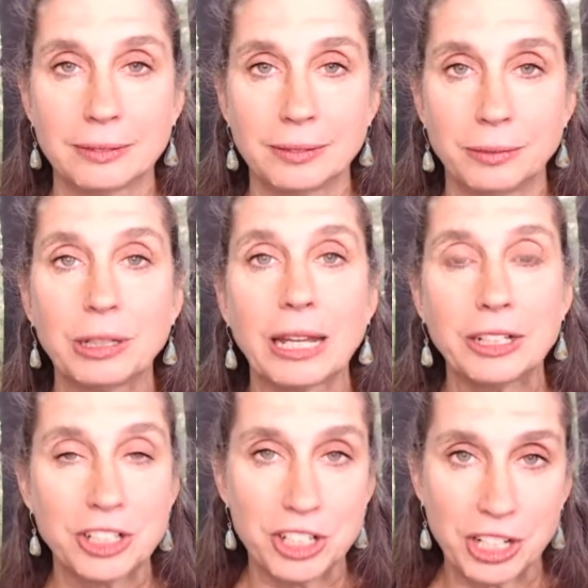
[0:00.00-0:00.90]

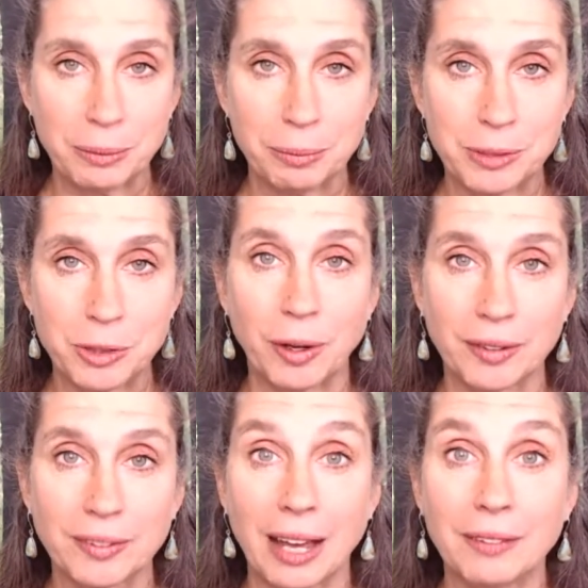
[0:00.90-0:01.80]
relationship to
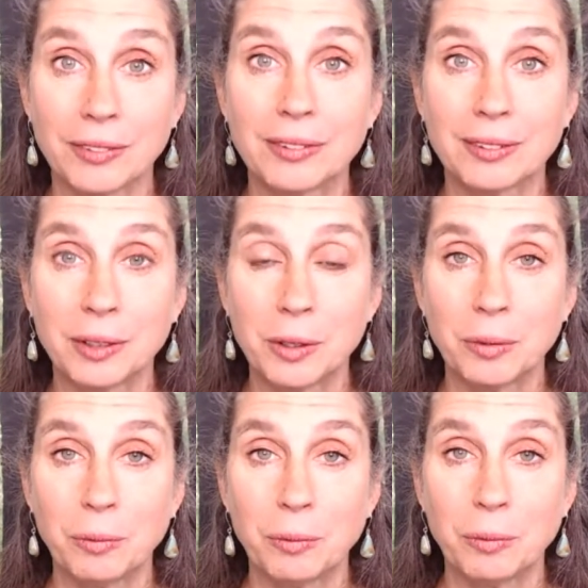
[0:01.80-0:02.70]
ourselves,
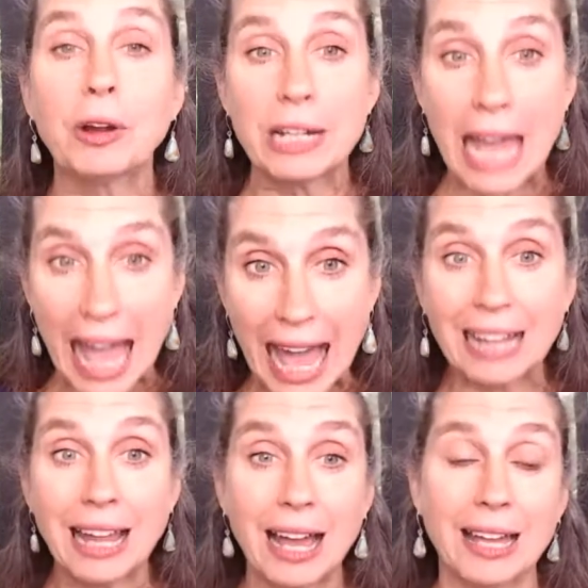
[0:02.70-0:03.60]
where we're an
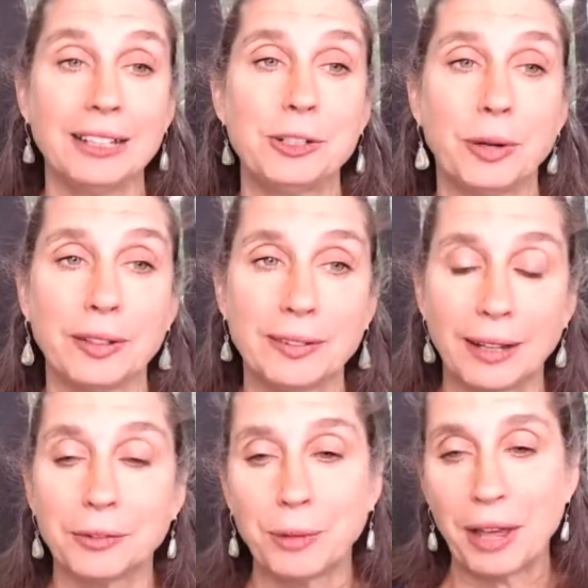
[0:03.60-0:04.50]
ally to
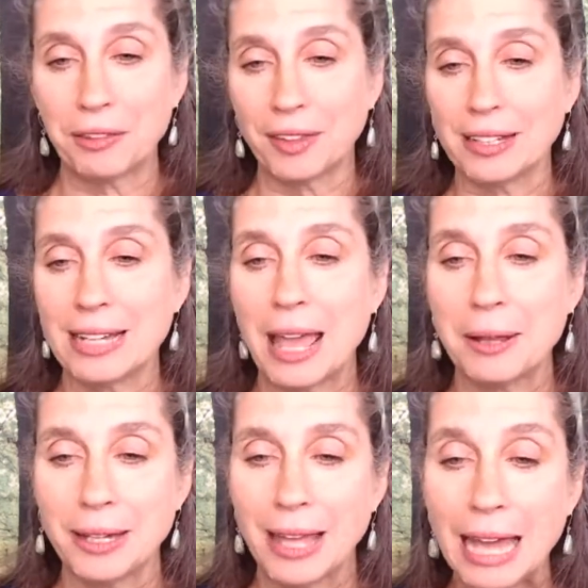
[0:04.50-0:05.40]
ourselves rather than
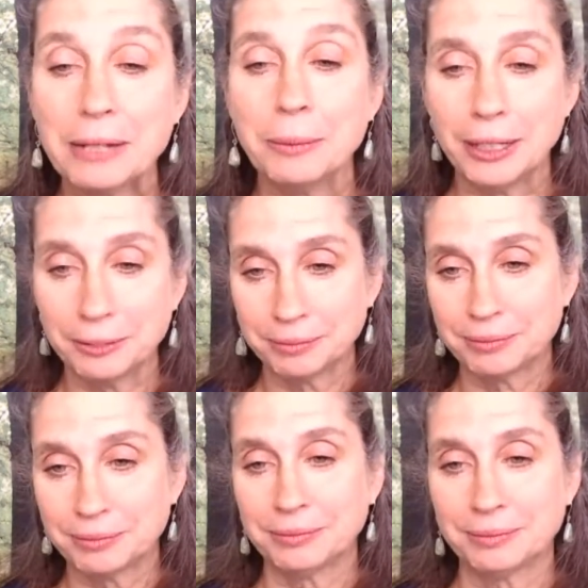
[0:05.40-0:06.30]
an enemy.
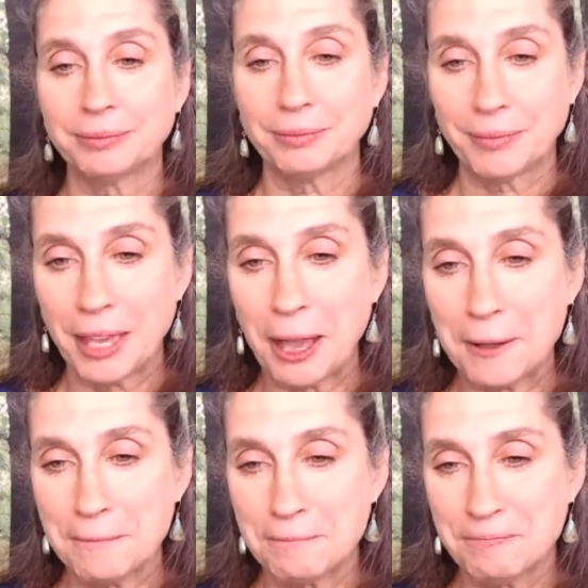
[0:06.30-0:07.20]

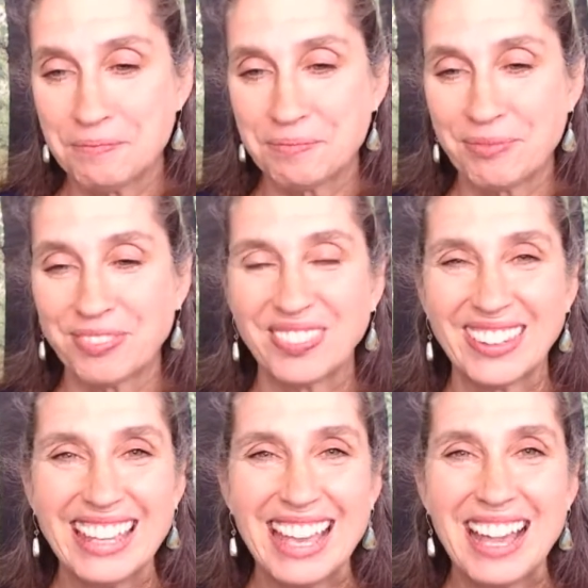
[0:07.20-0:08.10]
Yeah.
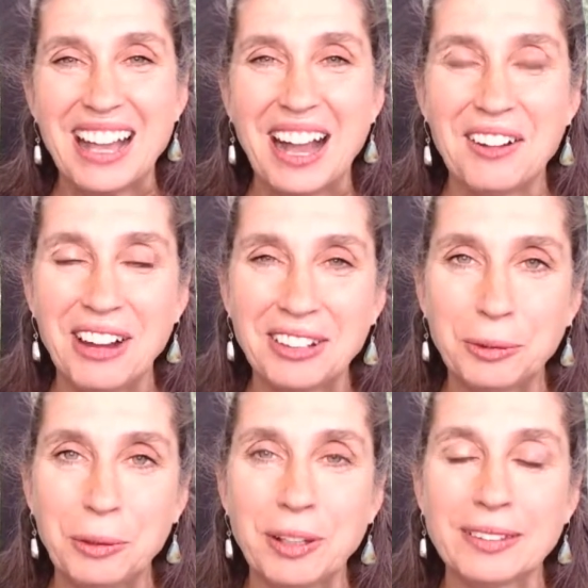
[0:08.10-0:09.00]
All right,
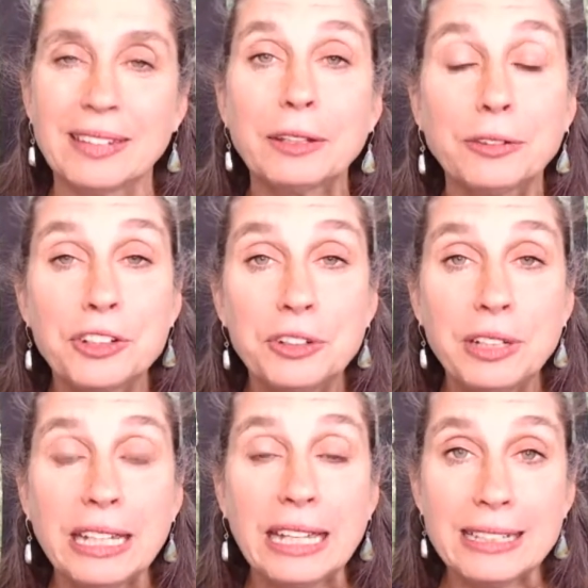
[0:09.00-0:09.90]
sweet ones. Thanks for
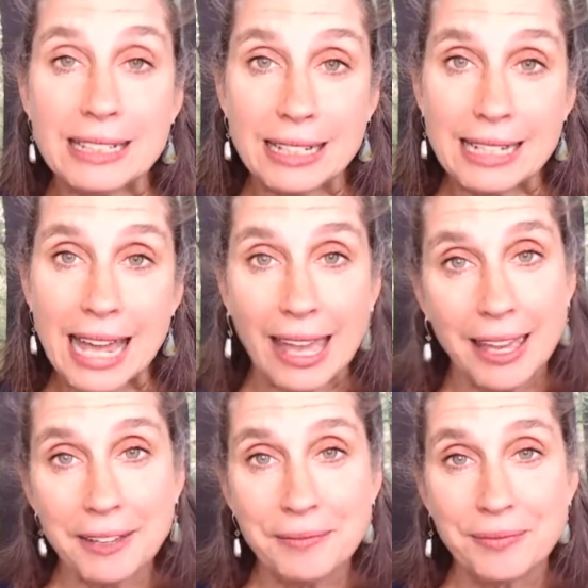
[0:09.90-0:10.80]
tuning in today.